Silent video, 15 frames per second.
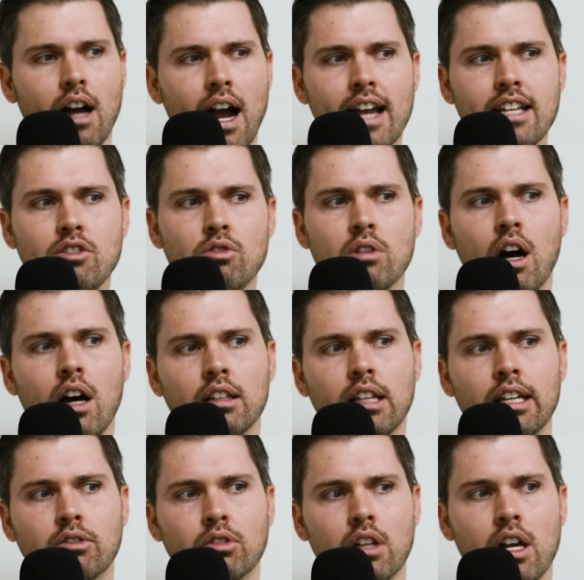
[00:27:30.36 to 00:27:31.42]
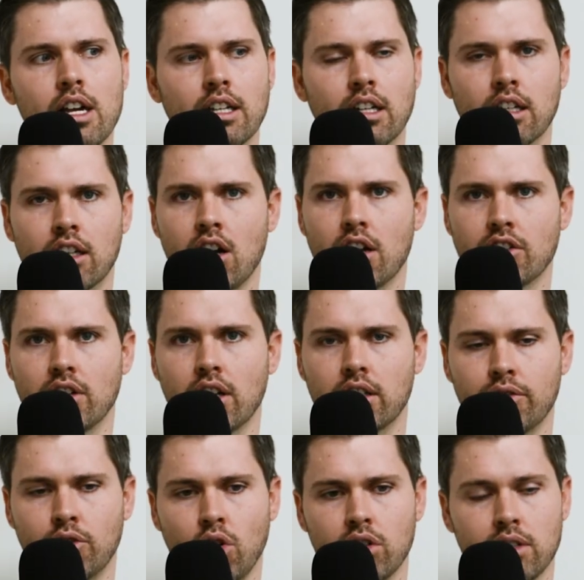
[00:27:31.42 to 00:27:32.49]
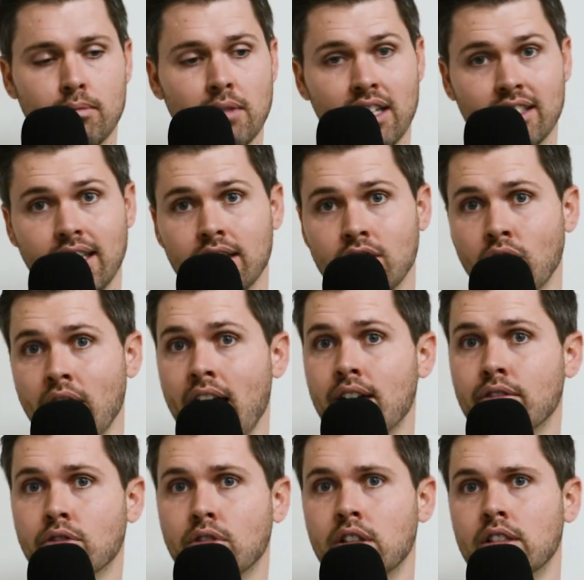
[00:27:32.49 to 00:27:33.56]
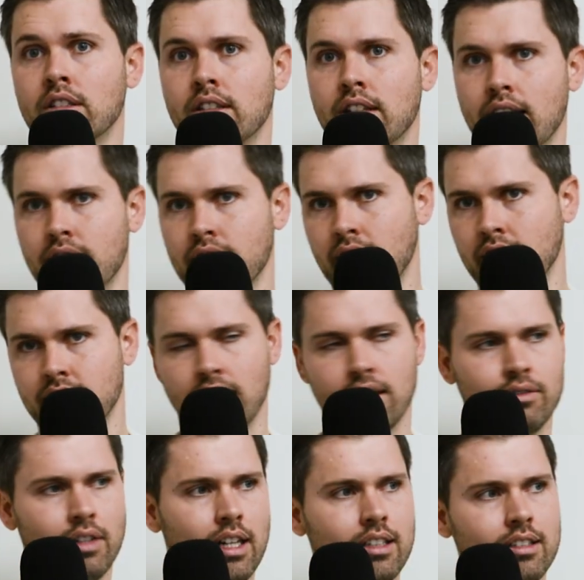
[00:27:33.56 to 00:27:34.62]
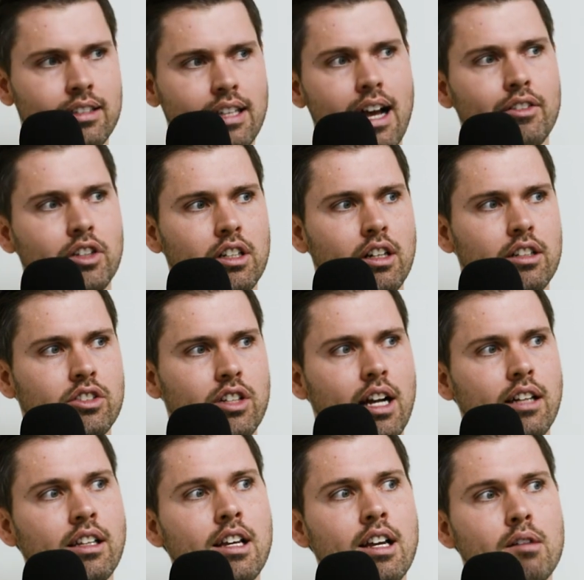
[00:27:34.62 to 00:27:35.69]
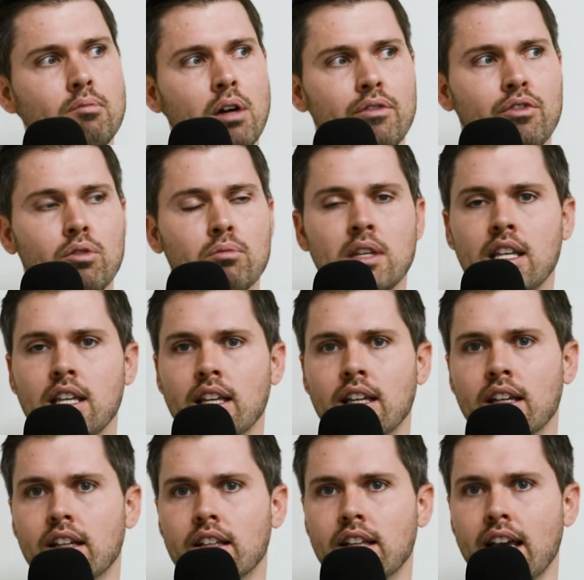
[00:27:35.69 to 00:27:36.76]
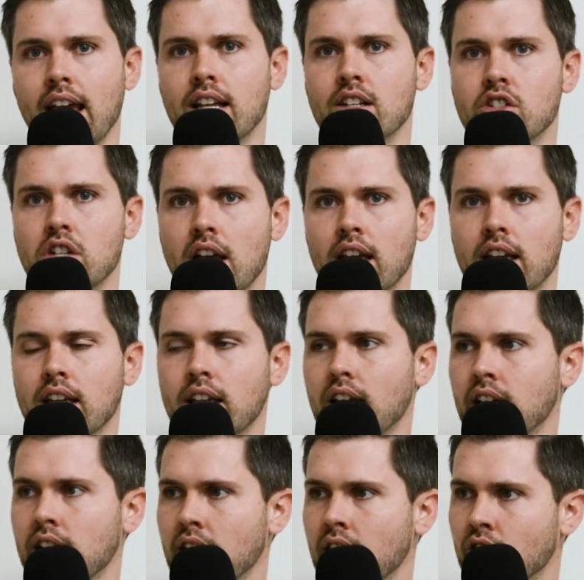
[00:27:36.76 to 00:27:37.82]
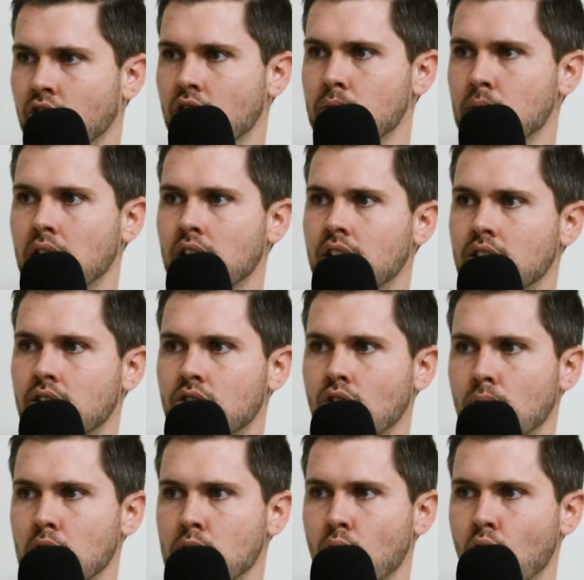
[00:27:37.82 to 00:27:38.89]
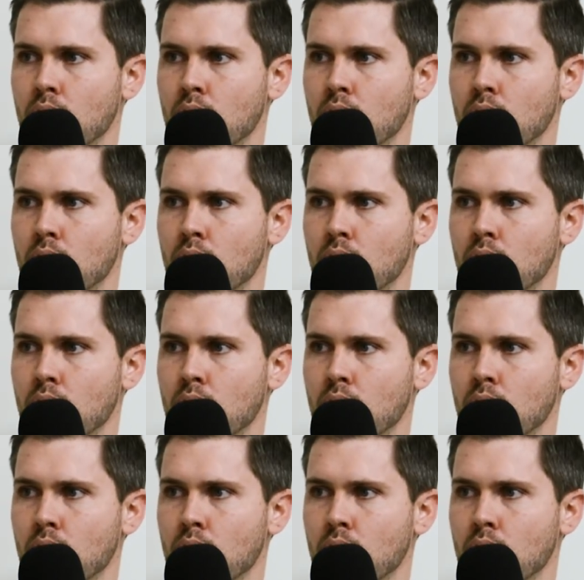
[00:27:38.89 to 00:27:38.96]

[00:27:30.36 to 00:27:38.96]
I do not like relying on a contract. Of course, I'm not saying don't have one. Uh, that's not advice. Have a contract. But for me, the handshake and the agreement is so much more